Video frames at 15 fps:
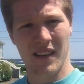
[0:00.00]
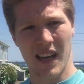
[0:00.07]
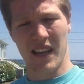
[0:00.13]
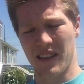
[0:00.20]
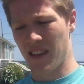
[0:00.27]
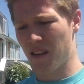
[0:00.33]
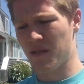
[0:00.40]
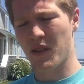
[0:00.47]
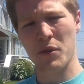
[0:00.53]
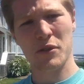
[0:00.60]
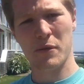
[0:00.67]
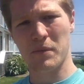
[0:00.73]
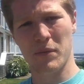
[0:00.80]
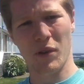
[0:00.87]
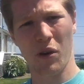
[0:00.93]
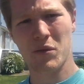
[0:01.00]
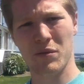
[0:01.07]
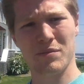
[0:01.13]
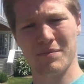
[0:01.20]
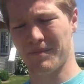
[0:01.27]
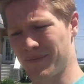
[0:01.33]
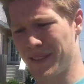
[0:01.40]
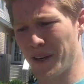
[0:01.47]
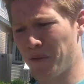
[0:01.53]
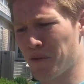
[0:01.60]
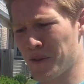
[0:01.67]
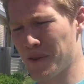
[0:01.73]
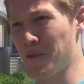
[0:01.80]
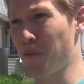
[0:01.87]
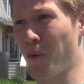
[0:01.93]
And they're no
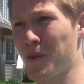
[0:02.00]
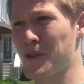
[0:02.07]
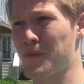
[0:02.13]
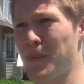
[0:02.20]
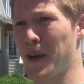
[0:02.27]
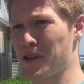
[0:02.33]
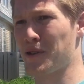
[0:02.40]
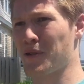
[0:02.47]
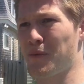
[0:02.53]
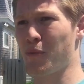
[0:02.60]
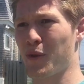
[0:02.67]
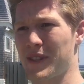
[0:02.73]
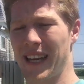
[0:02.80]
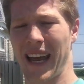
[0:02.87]
different or more special or more